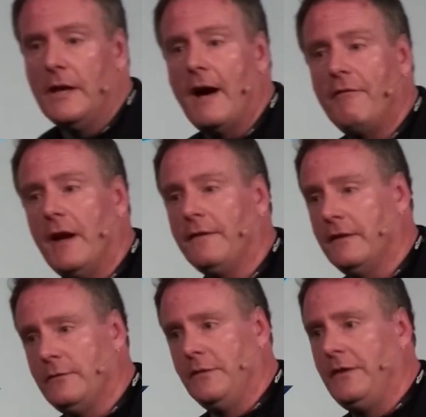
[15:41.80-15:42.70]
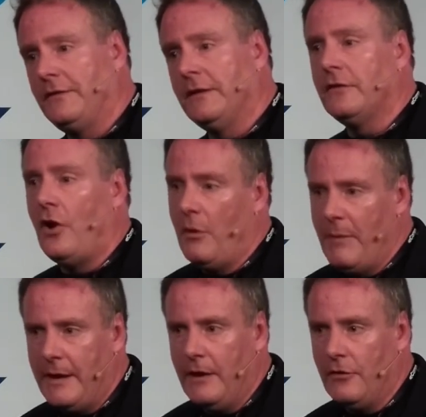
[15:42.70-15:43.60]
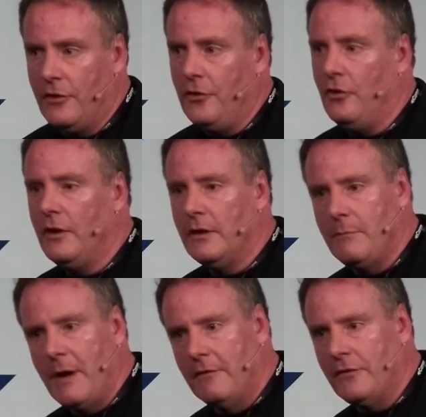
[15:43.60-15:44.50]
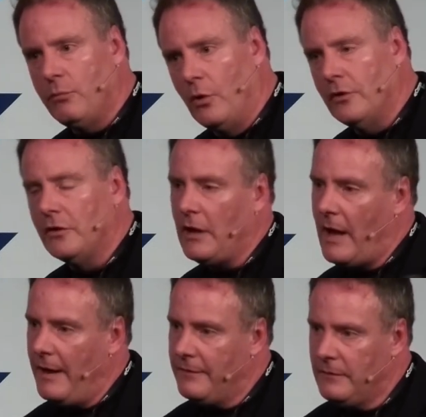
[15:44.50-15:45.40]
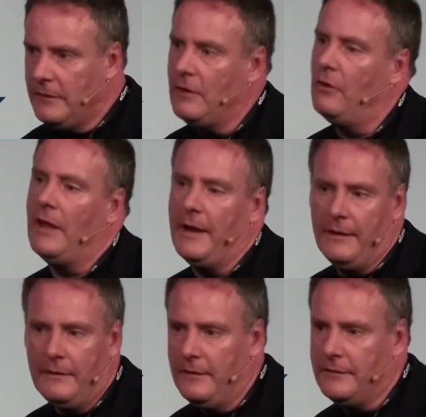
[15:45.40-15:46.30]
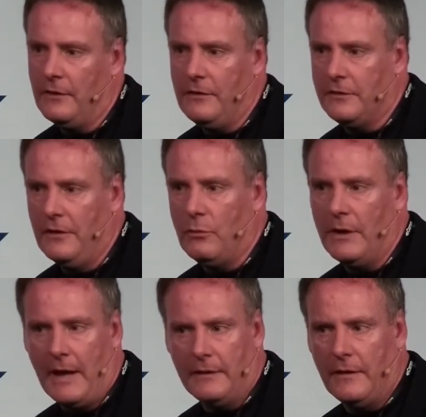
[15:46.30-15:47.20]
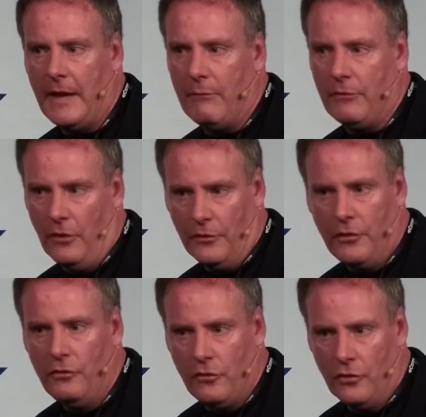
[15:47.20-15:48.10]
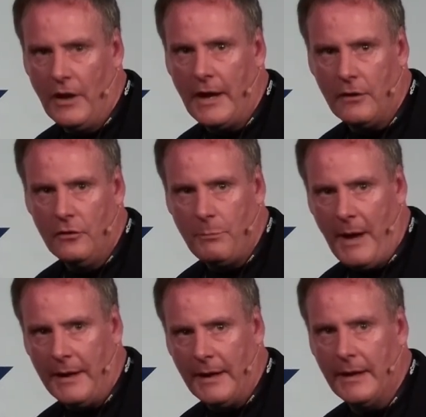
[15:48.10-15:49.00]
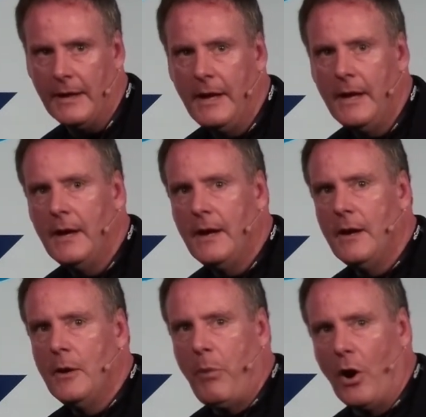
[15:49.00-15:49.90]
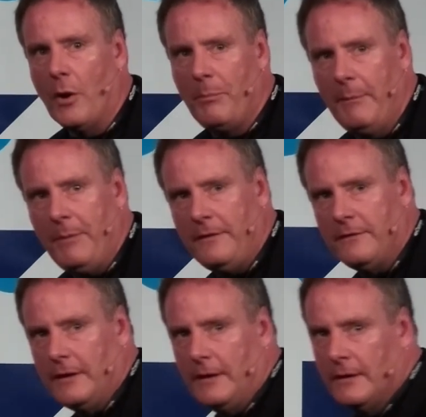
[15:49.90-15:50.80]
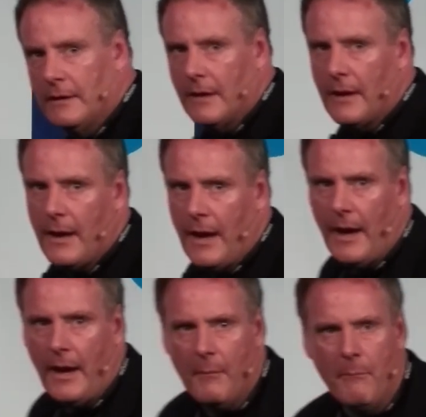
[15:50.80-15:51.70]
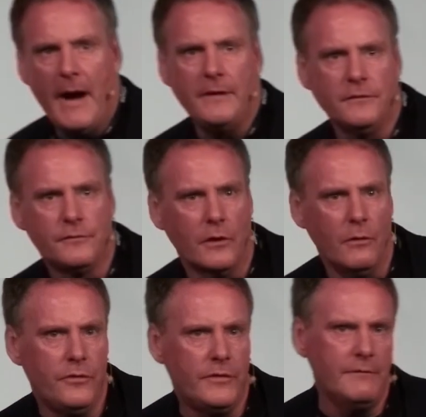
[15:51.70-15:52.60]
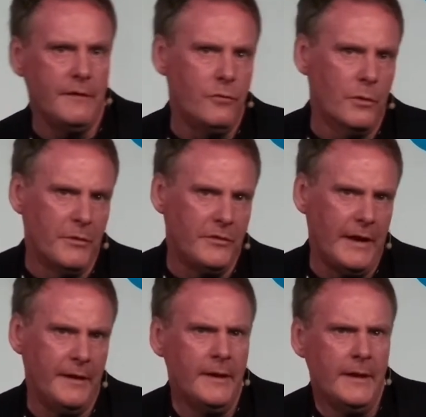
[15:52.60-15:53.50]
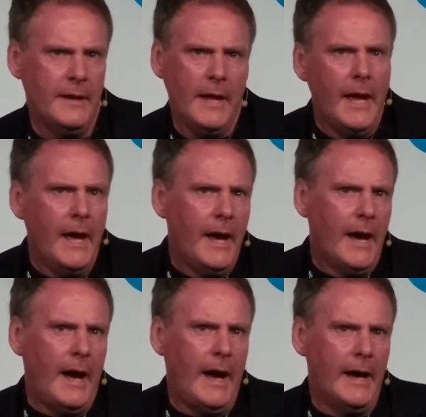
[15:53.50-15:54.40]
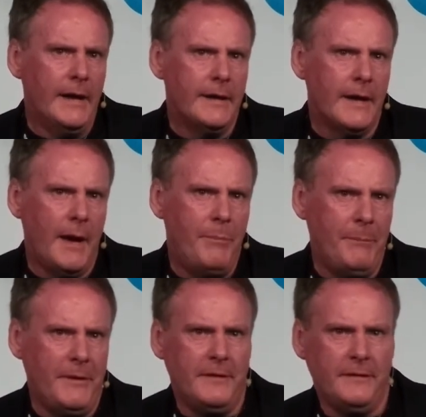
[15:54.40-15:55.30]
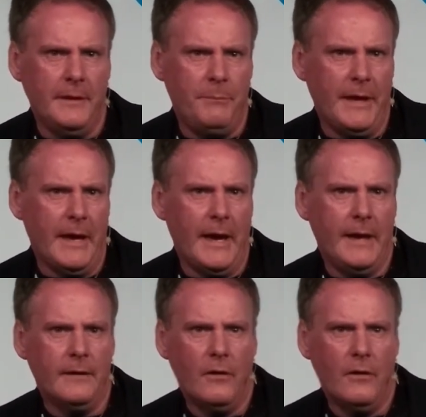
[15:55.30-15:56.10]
can caveat this with statistics, how many are they doing? They might have just one good client. Take all that in. You're still going to get to the end result. Who's good at it? Who's bad at it? Power PPC, massive growth, 74%, and a PPC CPA